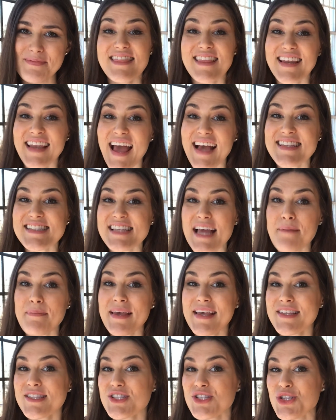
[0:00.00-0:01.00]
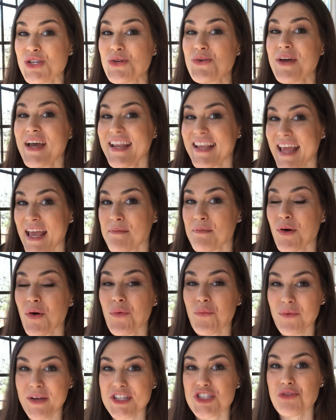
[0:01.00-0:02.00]
The next step is to
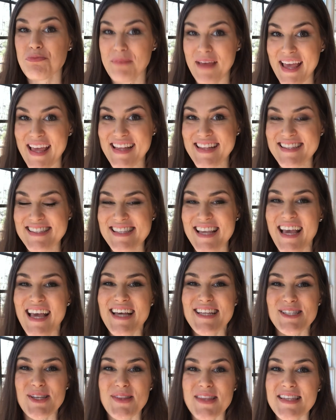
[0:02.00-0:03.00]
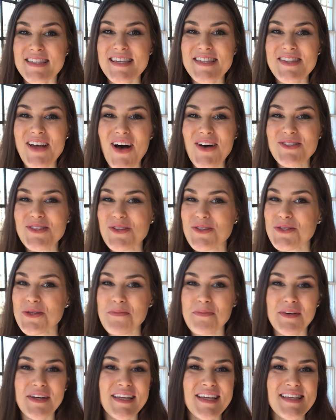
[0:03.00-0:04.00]
enable rich pins. So this is also
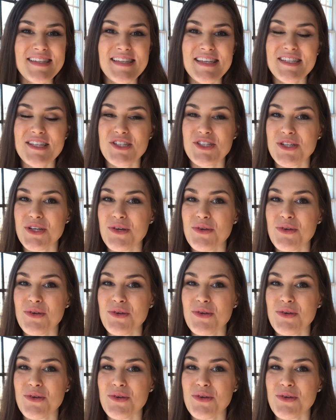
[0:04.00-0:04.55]
super easy to do.